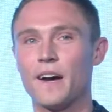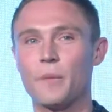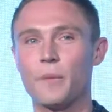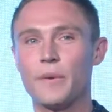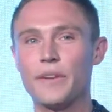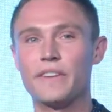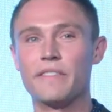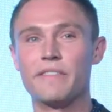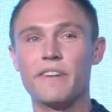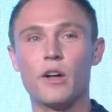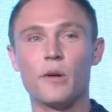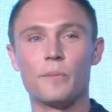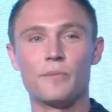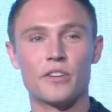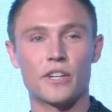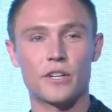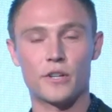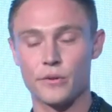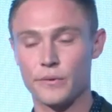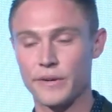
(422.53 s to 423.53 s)
We
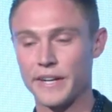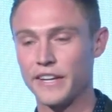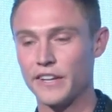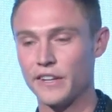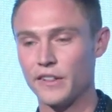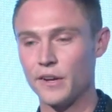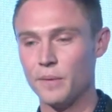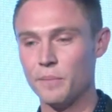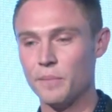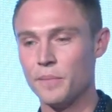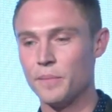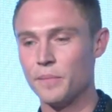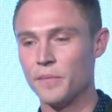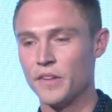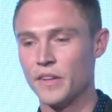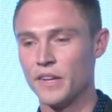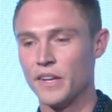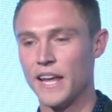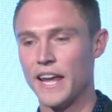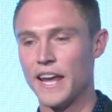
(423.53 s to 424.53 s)
developed curriculum,
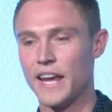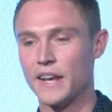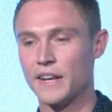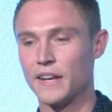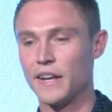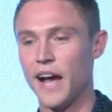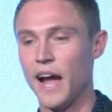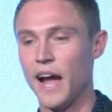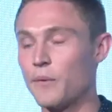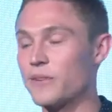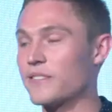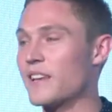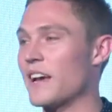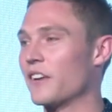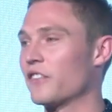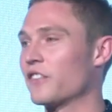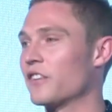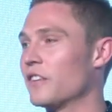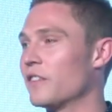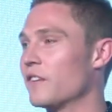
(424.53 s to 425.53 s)
and was
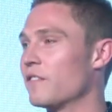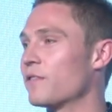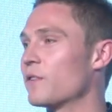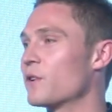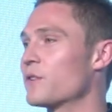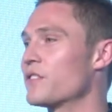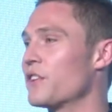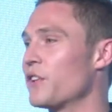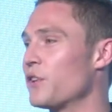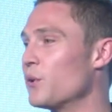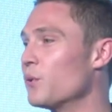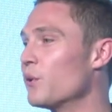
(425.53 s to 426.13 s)
actually the first